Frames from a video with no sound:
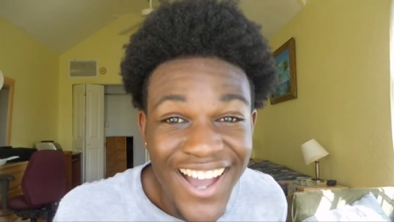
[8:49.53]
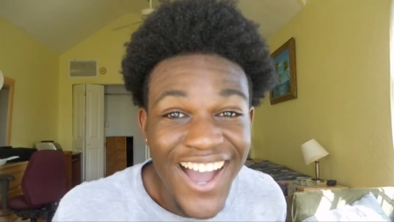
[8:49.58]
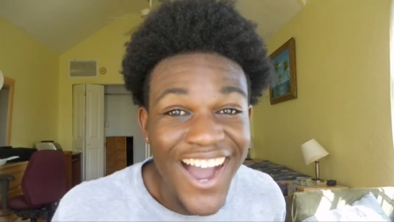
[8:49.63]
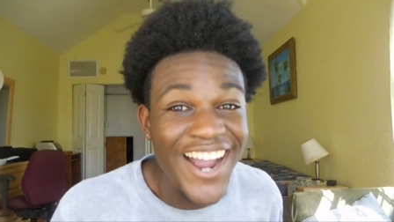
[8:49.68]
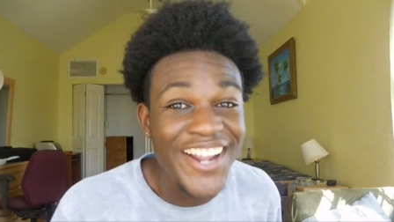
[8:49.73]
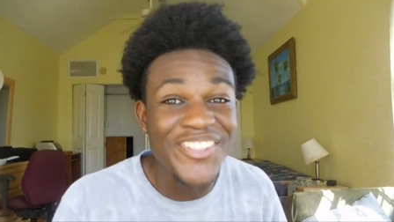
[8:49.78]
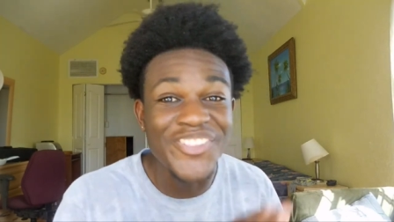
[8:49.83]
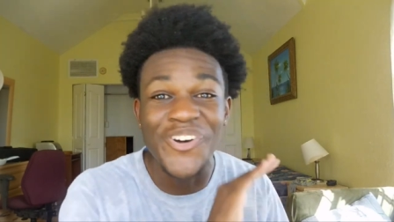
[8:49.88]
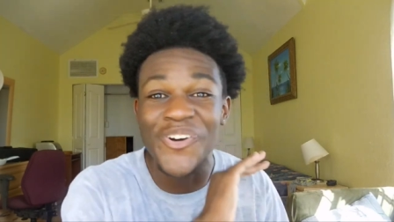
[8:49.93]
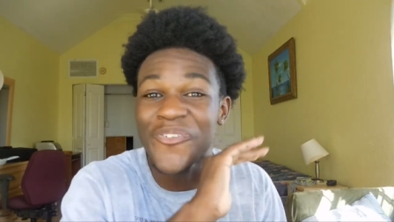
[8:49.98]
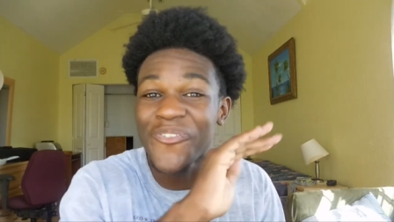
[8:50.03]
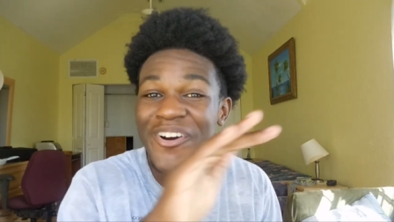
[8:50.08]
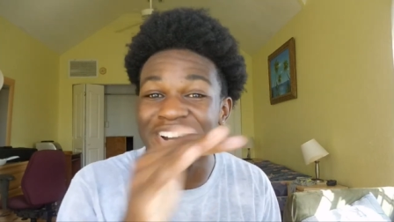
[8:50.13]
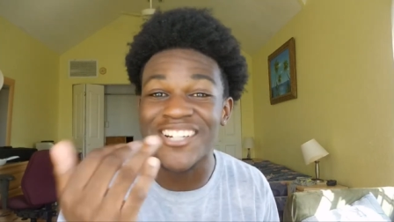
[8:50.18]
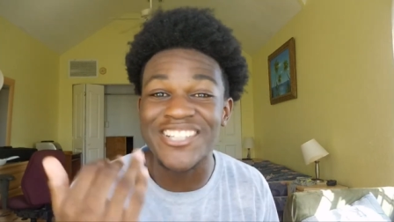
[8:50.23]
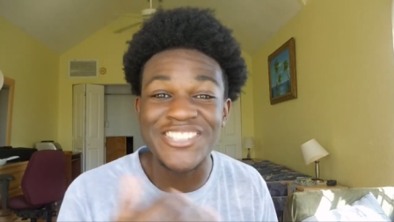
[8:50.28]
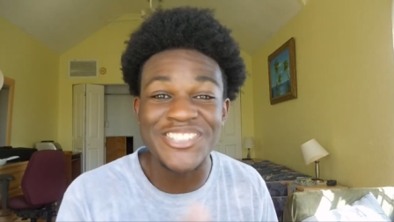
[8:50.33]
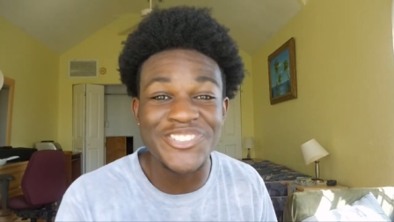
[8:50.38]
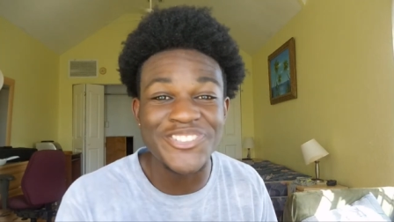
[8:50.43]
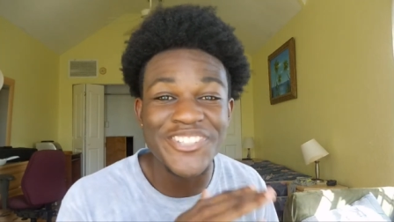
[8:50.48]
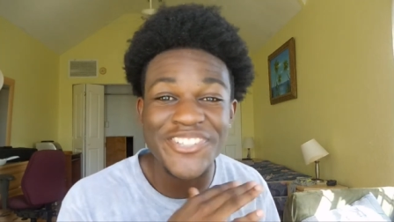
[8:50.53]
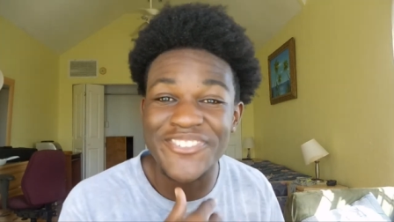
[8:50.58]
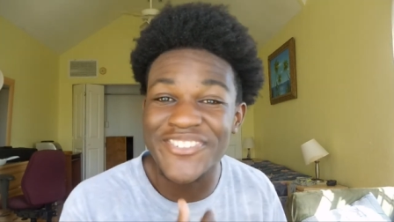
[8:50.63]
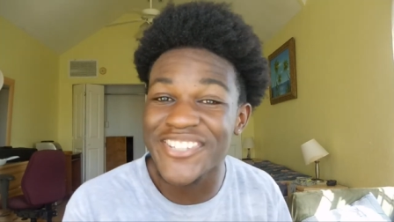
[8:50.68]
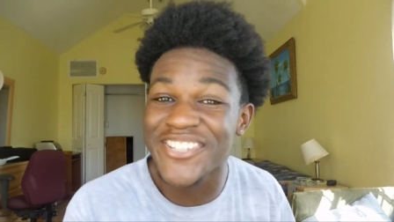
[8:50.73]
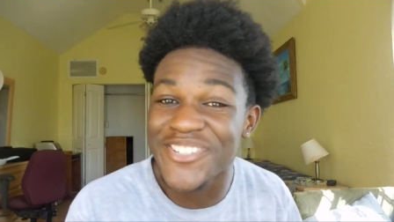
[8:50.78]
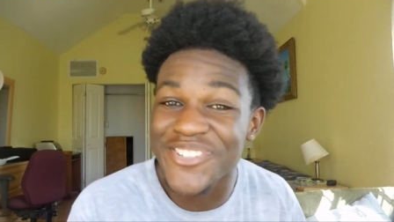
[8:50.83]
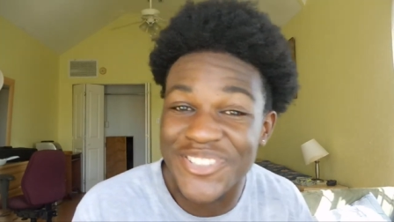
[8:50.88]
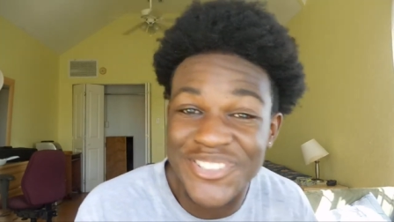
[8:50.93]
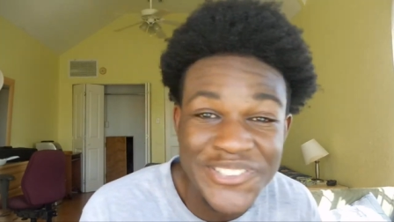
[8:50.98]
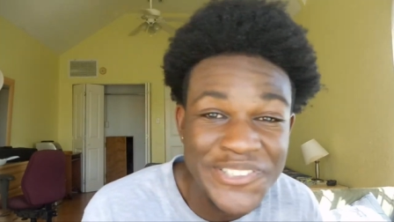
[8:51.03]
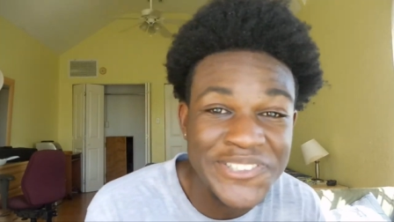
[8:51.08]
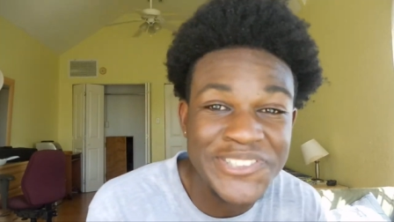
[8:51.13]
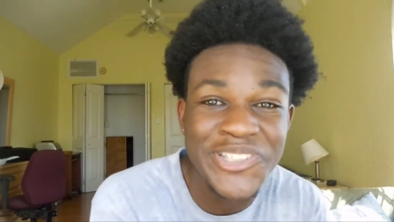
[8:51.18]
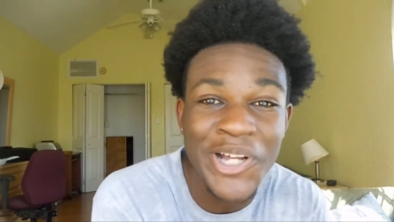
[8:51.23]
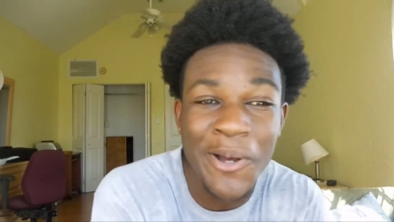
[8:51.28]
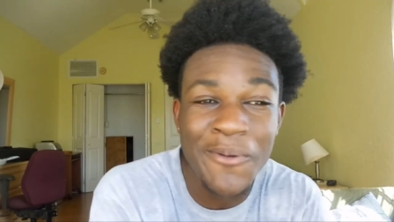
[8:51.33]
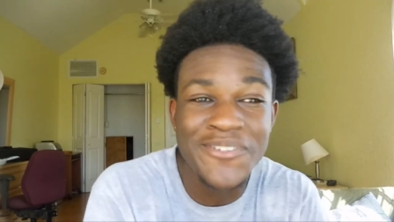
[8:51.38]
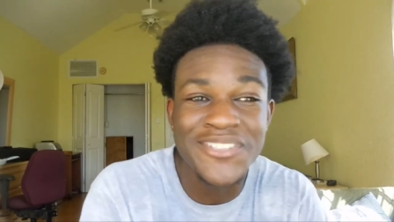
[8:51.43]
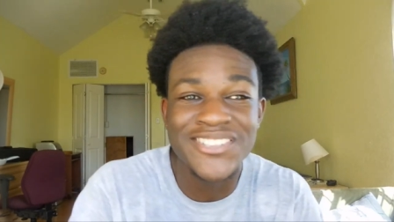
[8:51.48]
I don't want a streak with you, so
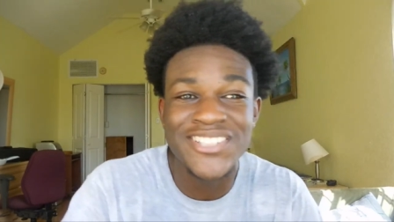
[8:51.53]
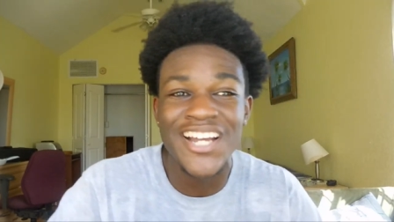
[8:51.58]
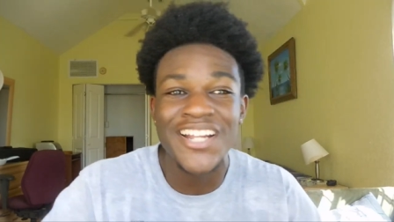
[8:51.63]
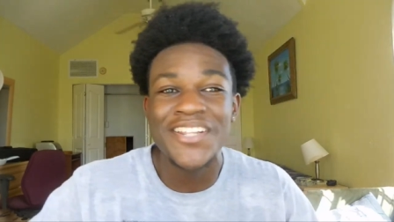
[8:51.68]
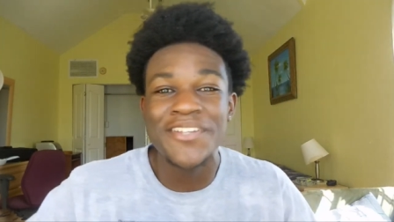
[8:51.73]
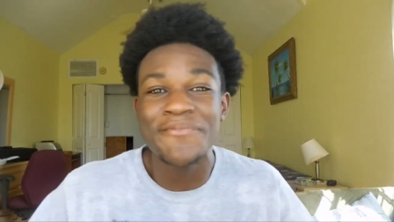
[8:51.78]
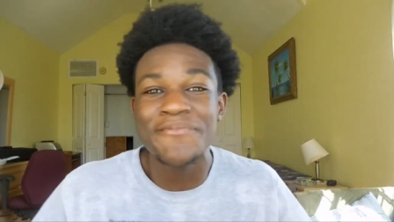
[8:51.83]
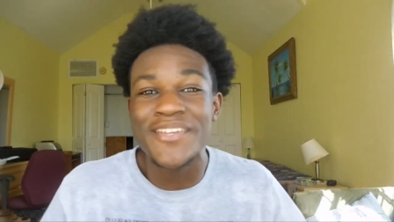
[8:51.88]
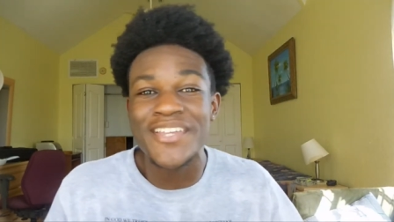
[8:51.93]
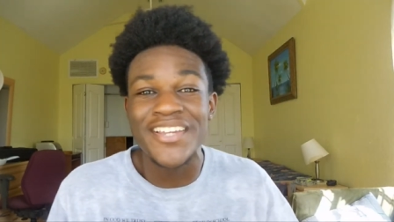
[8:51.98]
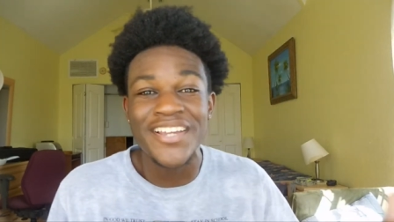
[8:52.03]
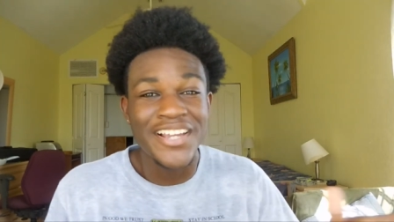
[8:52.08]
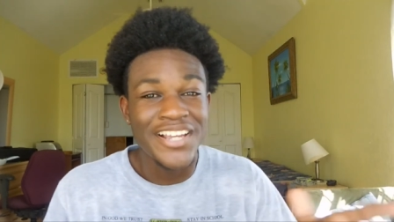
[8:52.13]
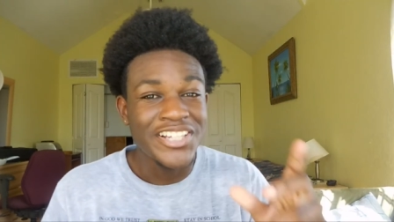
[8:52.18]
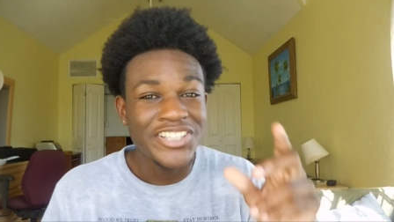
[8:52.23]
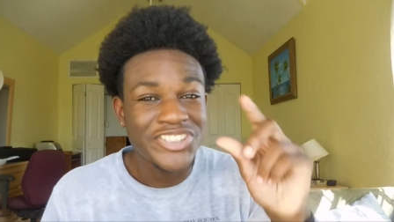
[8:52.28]
stop sending me